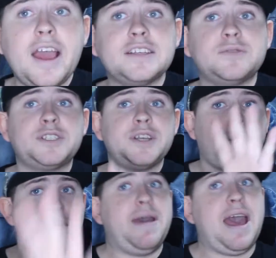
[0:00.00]
guys, what's up?
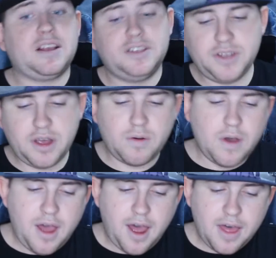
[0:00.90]
I'm back. So
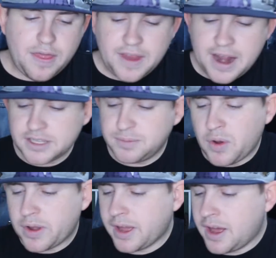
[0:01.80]
the next
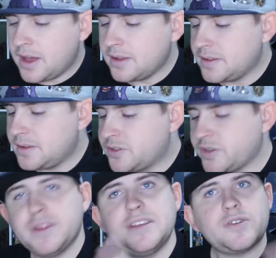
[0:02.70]
book,
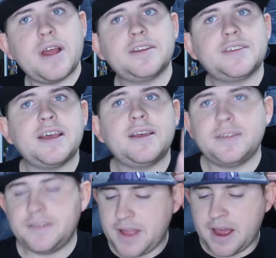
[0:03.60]
some of these are out
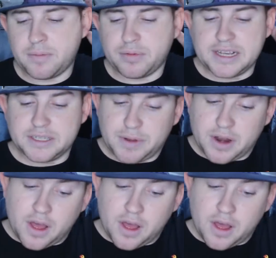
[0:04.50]
of place, but